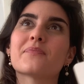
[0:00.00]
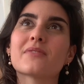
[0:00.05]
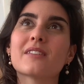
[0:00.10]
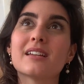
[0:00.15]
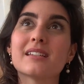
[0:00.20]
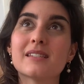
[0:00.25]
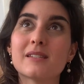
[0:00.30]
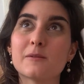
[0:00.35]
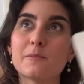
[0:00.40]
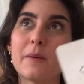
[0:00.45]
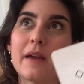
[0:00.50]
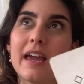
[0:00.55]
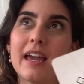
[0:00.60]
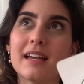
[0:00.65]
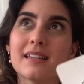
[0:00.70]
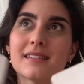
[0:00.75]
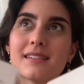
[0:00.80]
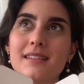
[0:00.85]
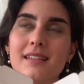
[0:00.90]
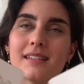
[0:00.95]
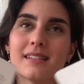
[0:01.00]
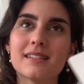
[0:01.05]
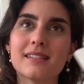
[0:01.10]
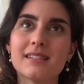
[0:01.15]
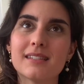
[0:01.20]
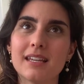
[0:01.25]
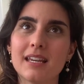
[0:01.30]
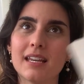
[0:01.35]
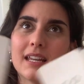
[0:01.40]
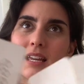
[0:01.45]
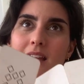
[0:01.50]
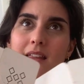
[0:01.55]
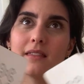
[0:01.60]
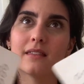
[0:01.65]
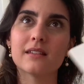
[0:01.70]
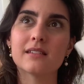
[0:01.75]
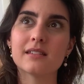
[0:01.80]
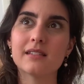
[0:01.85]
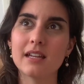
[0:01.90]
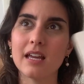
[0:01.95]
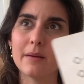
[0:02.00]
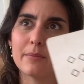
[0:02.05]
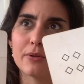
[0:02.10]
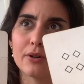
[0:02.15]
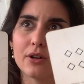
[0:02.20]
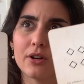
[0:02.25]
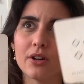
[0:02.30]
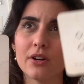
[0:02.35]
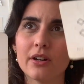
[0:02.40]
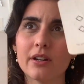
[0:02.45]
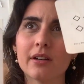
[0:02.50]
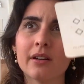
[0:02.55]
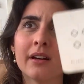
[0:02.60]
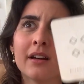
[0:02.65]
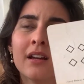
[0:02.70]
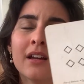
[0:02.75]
space, this city, this neighborhood.